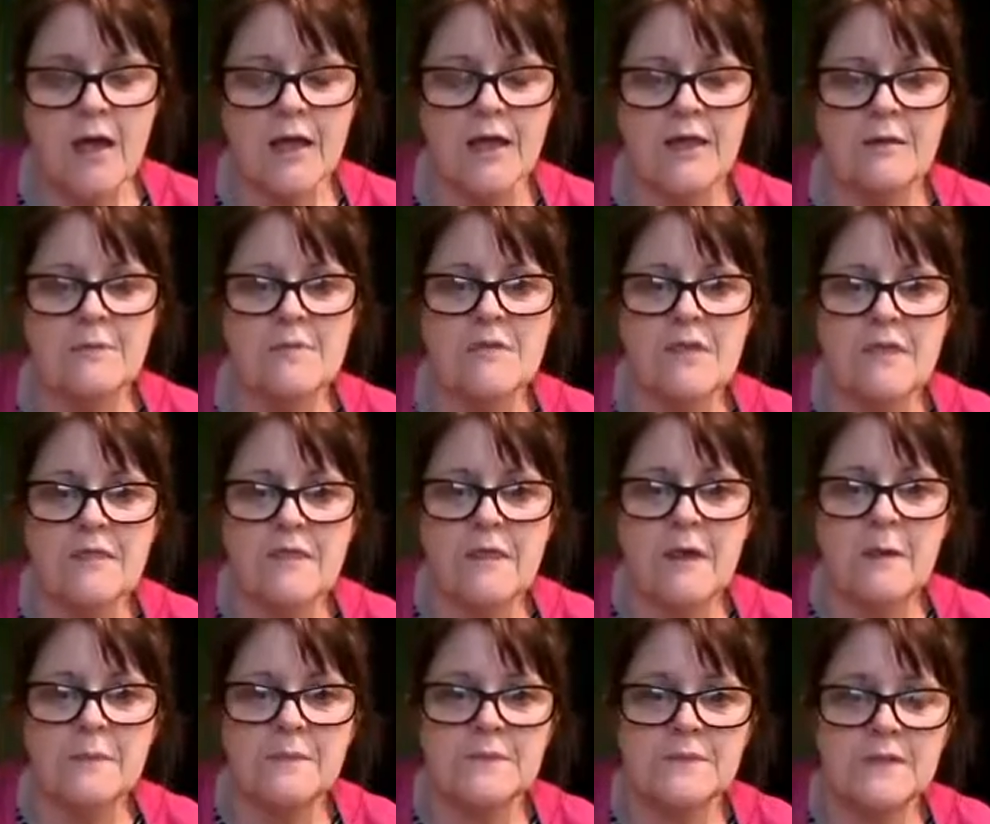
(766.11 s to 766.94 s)
Give me the
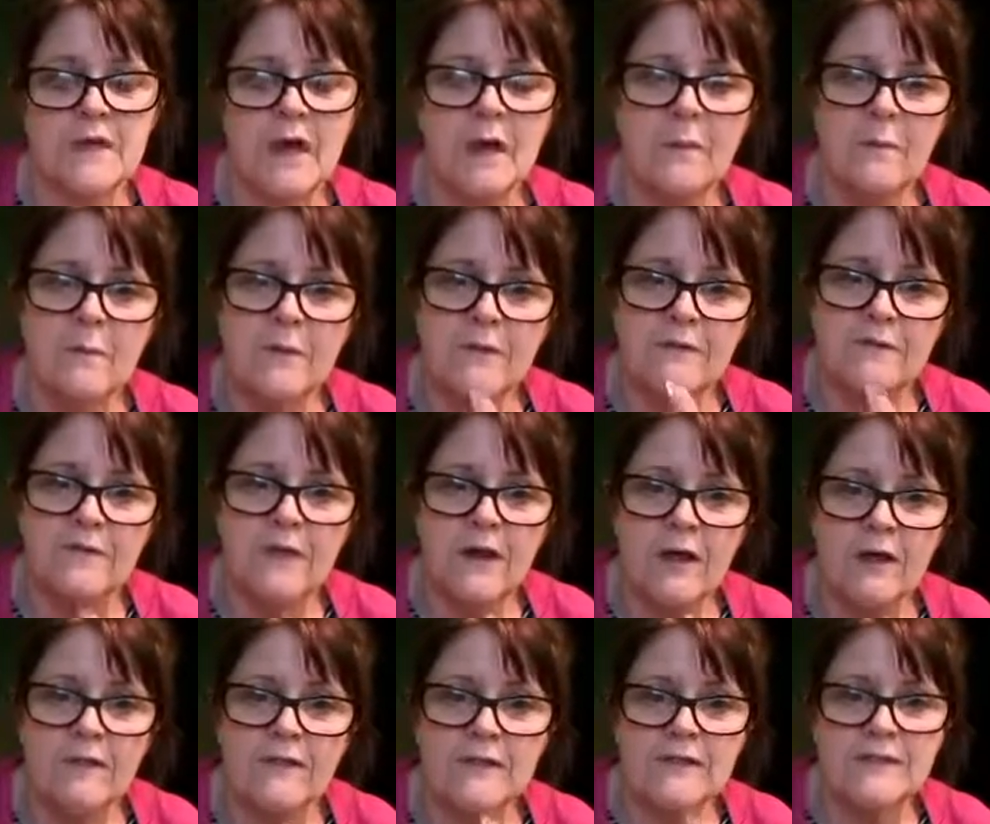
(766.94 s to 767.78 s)
thumbs up if you
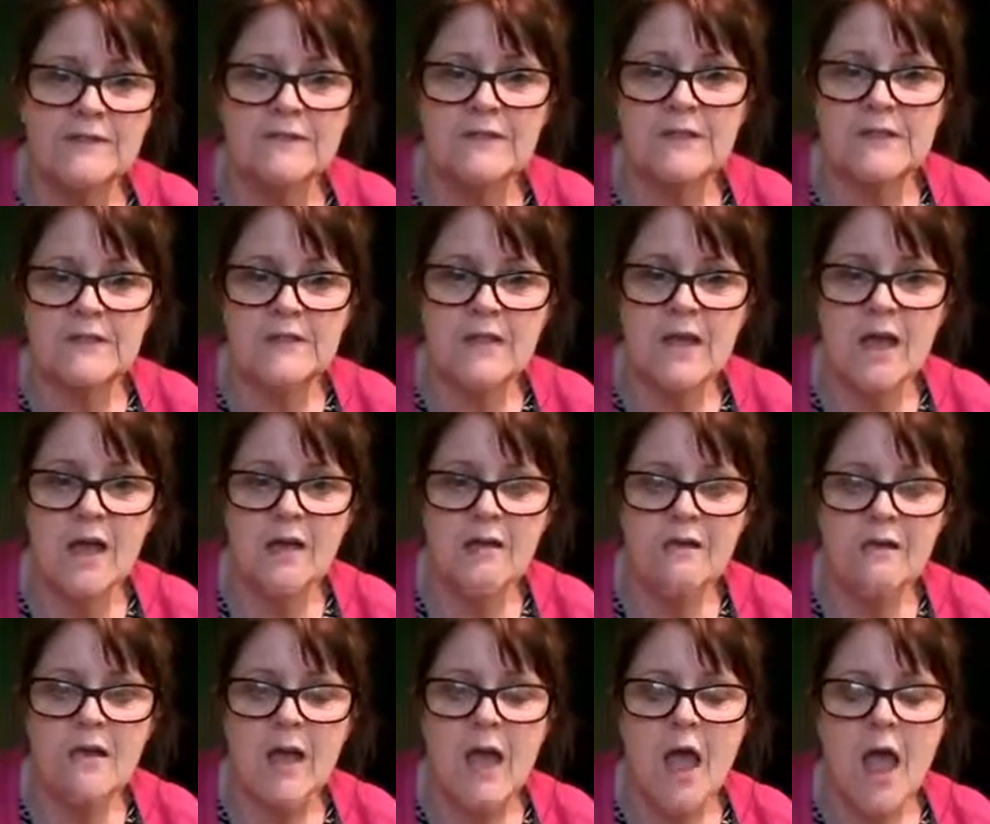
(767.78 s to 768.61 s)
like this video,
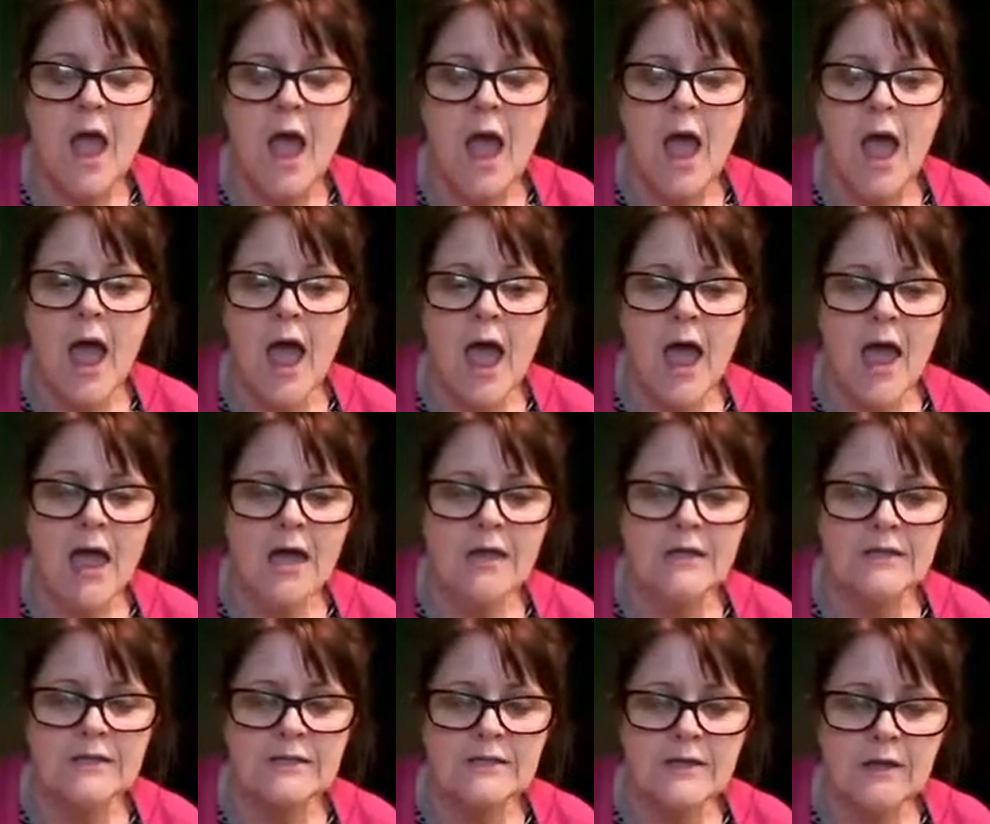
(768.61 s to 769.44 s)

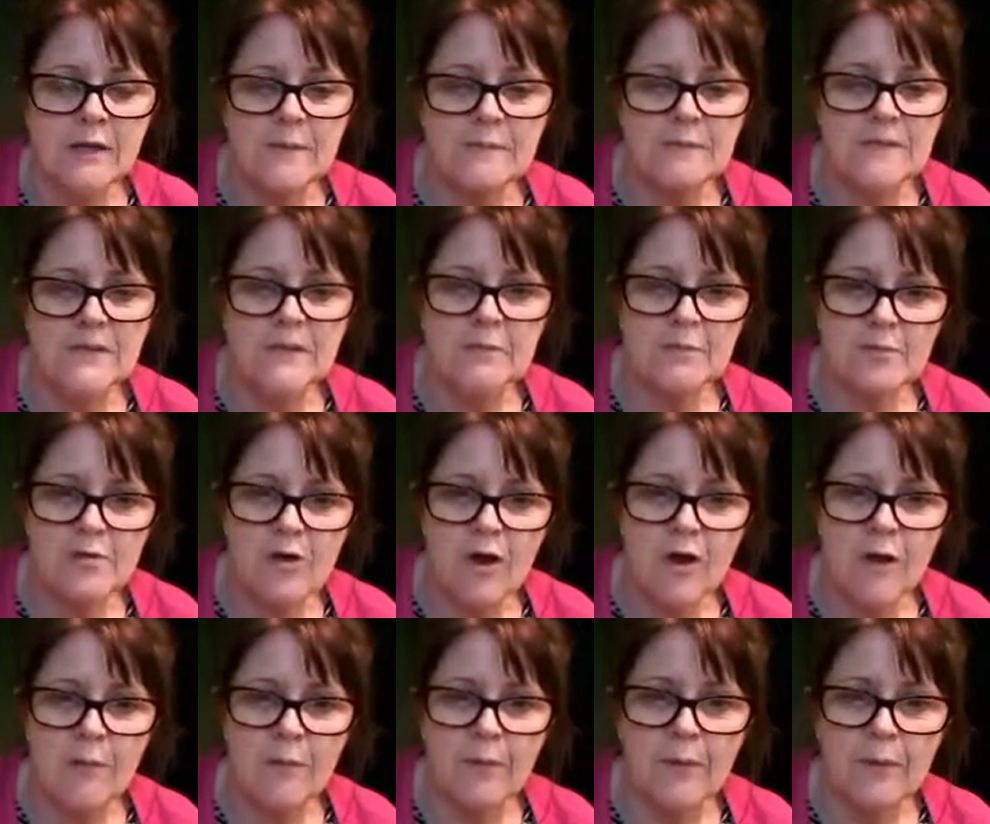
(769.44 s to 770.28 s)
and
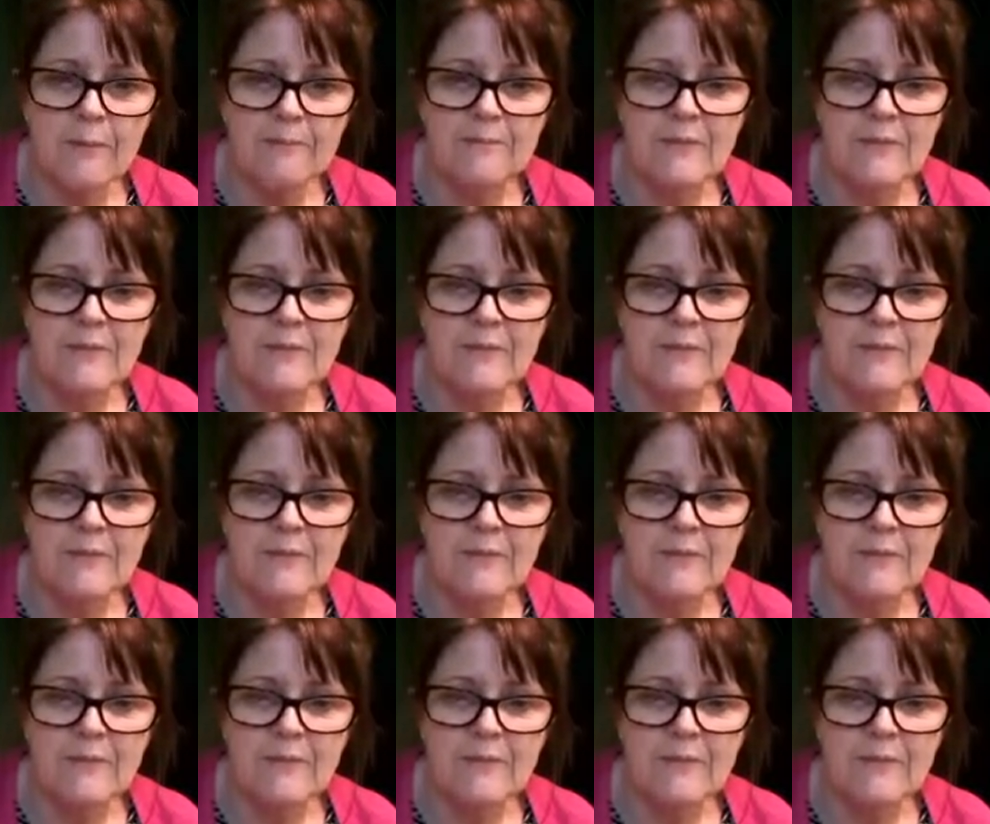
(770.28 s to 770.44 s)
subscribe.